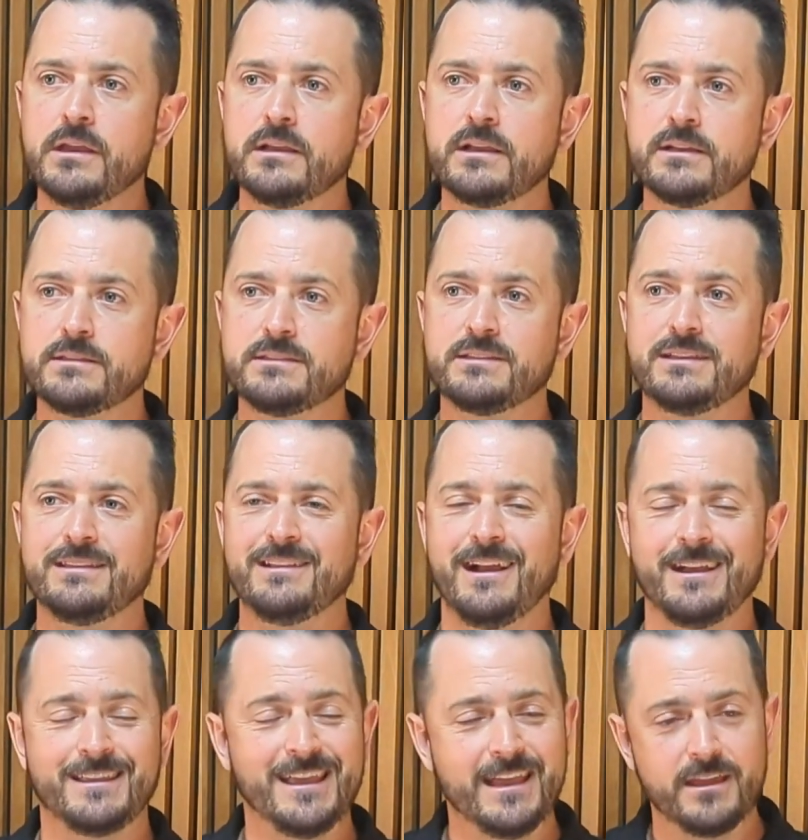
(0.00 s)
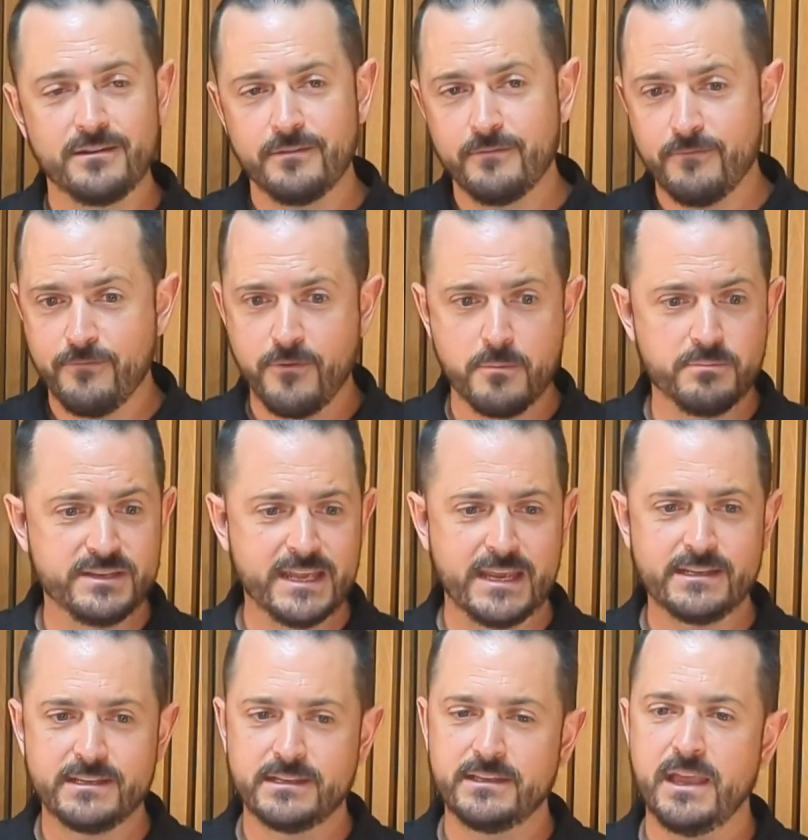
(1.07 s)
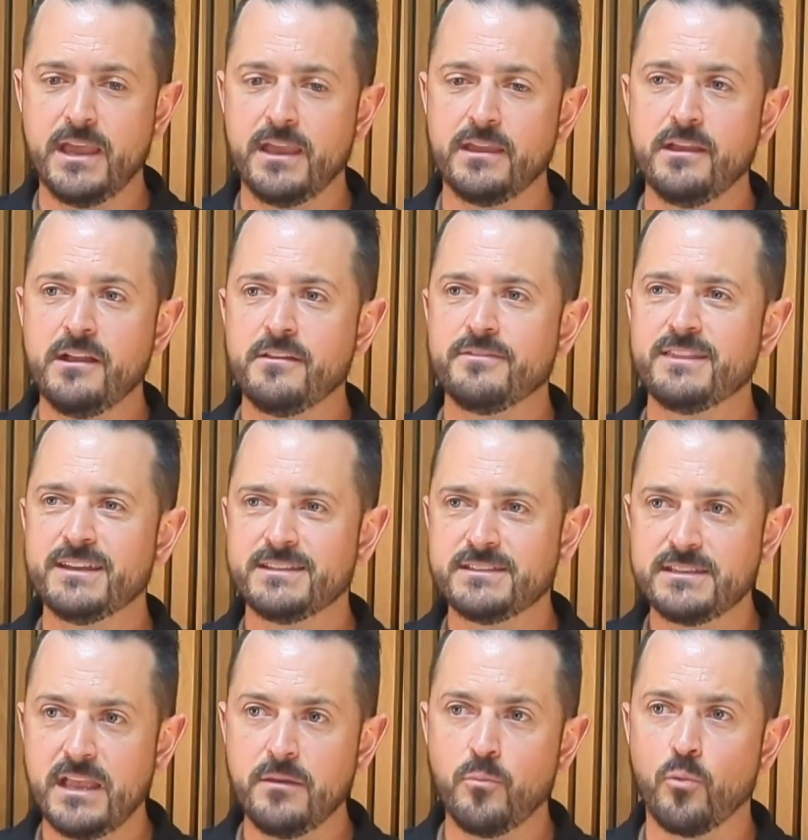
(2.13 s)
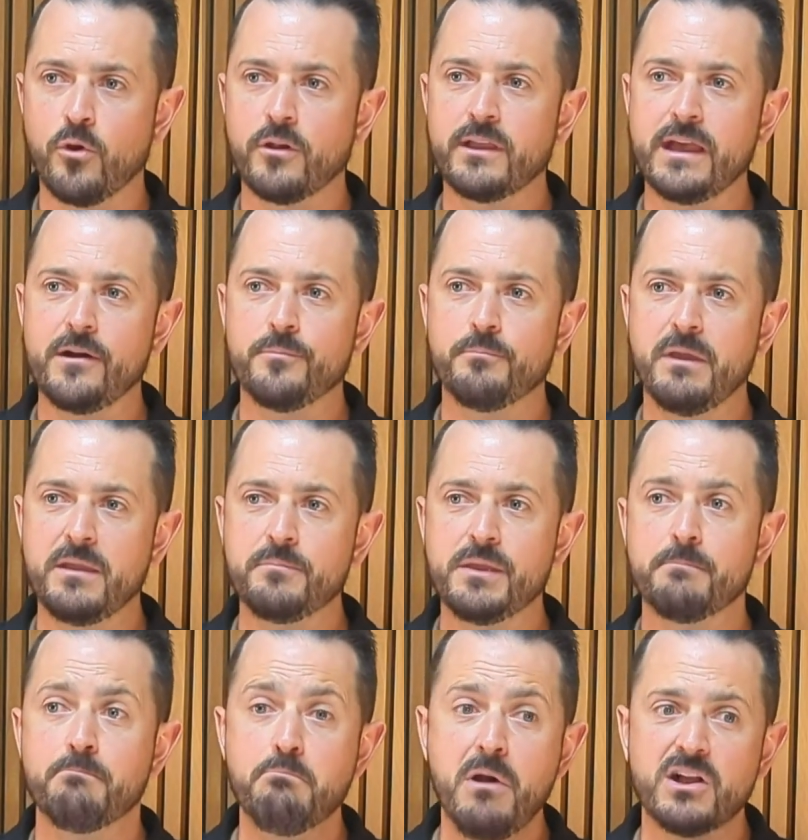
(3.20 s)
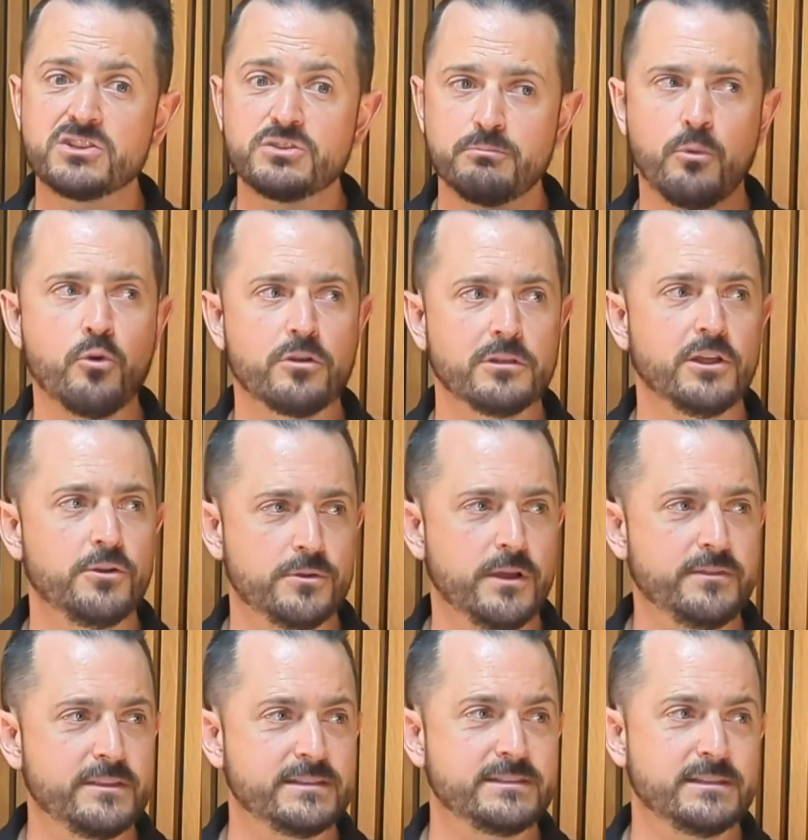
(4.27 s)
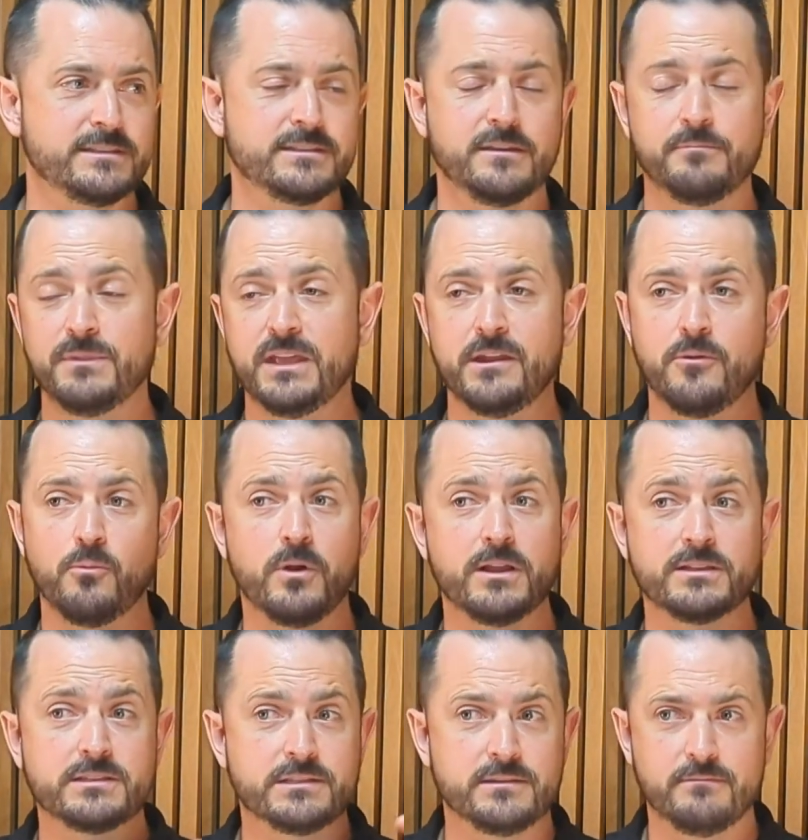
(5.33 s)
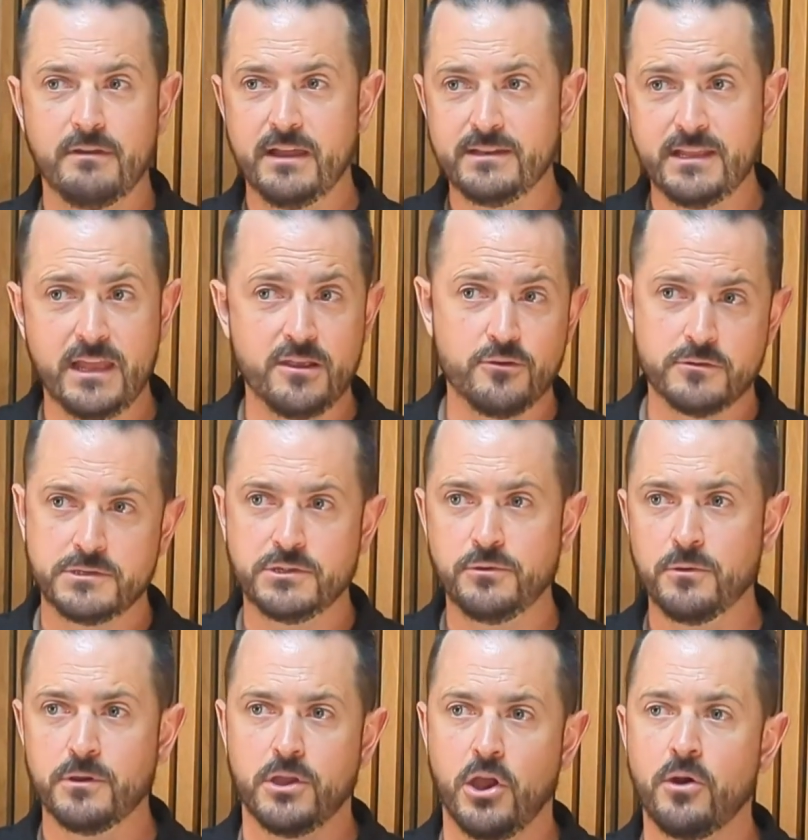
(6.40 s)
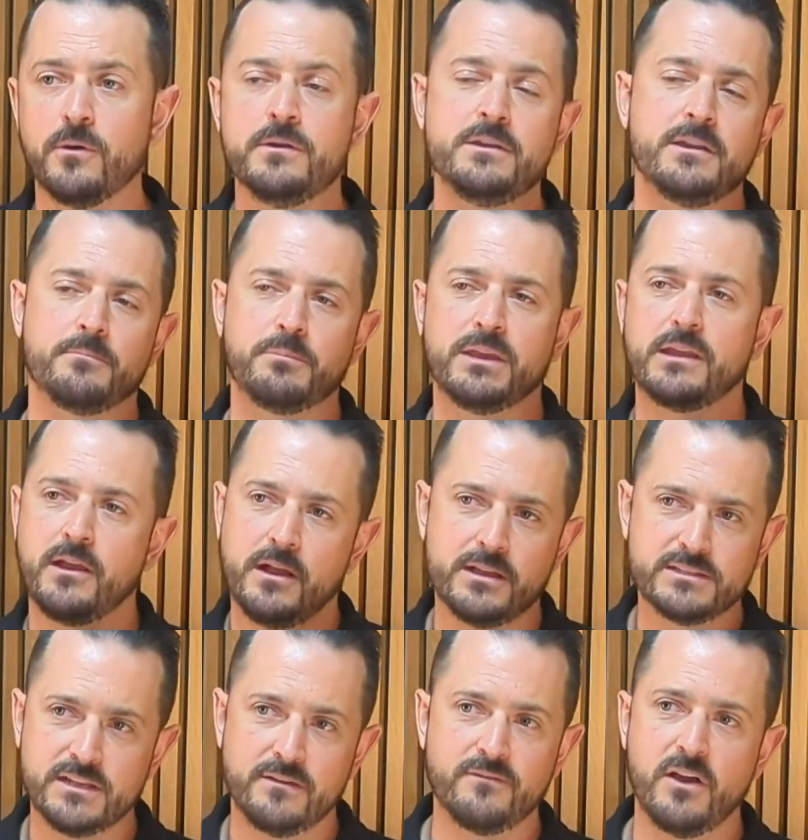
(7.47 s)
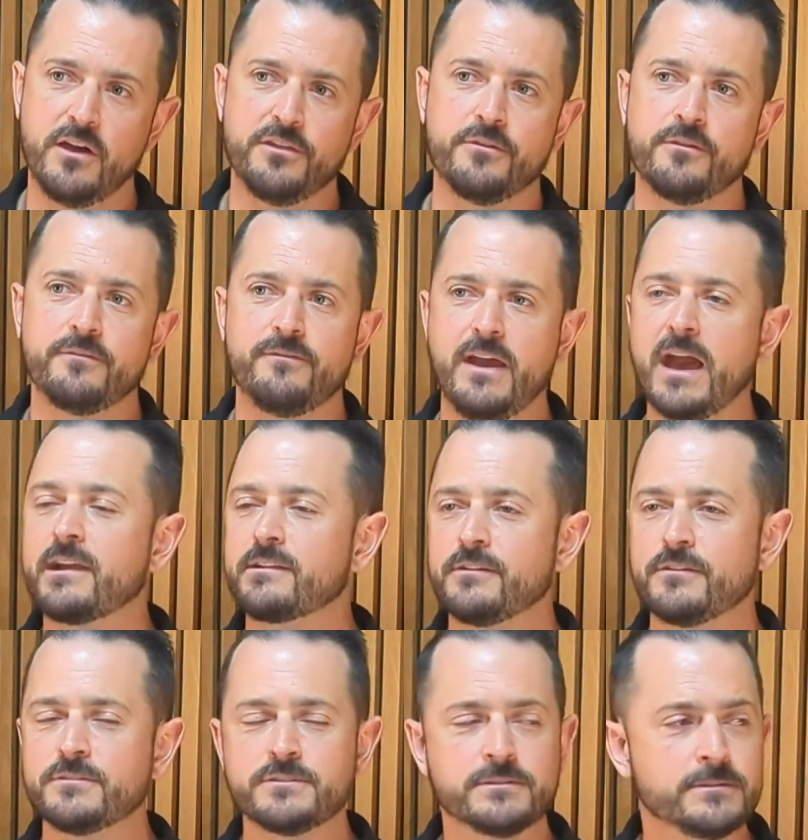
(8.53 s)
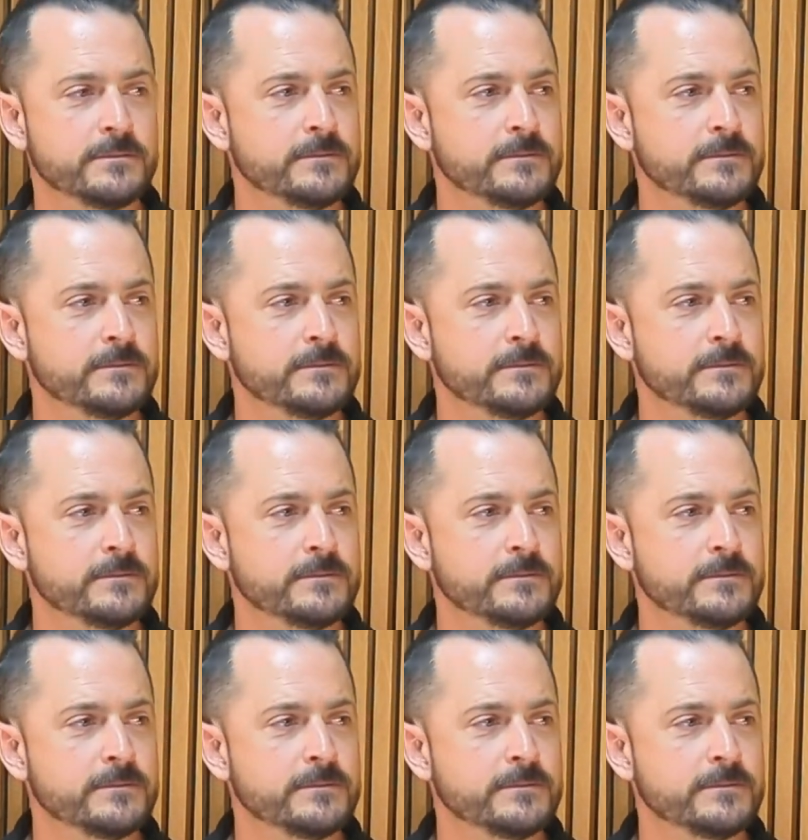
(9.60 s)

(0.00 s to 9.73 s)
Because again, from day to day, the same workout may be much more load on the system than it was a day or two ago because of other factors.